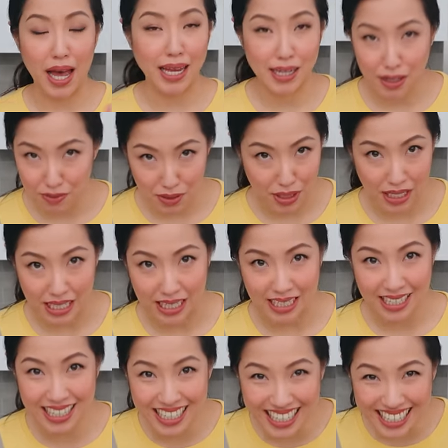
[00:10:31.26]
I never eat
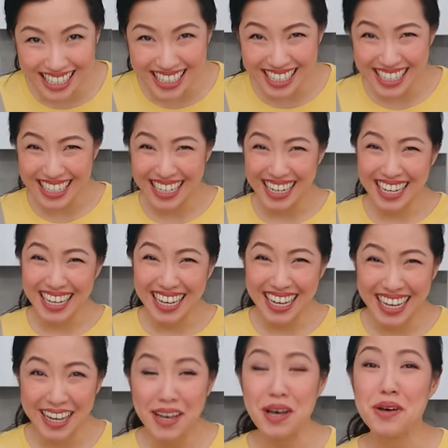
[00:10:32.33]
it.
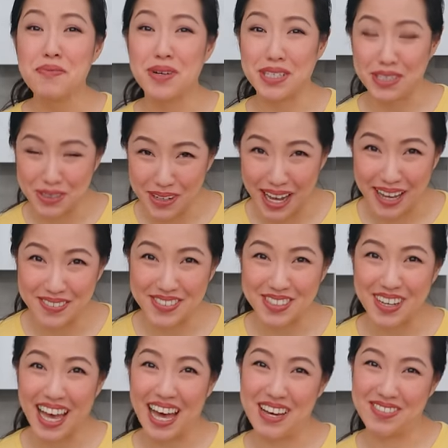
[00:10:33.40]
But you have
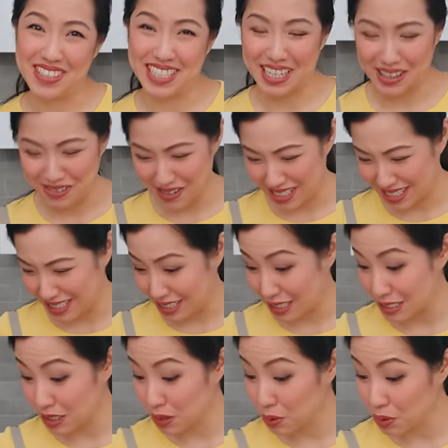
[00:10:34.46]
to have it, otherwise it
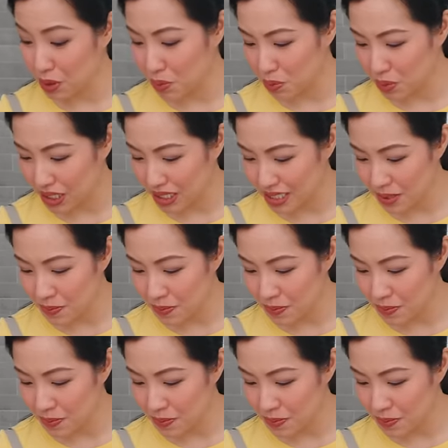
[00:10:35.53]
doesn't look complete.